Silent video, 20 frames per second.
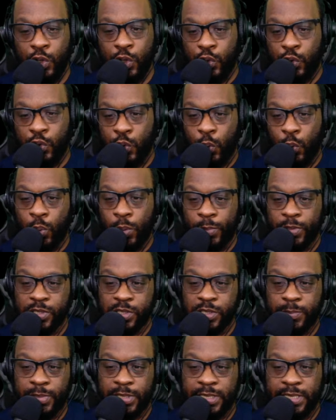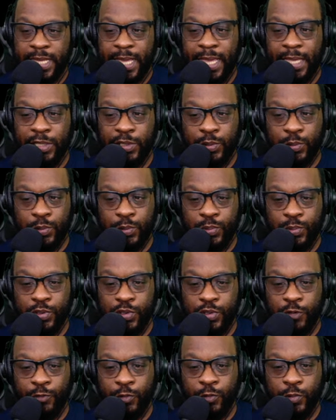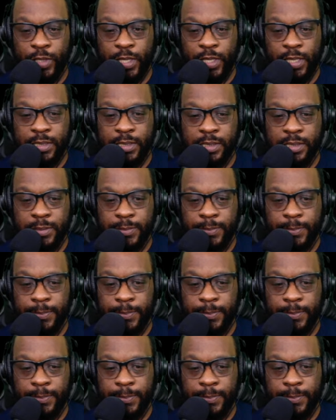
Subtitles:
No woman should be diagnosed with cervical cancer.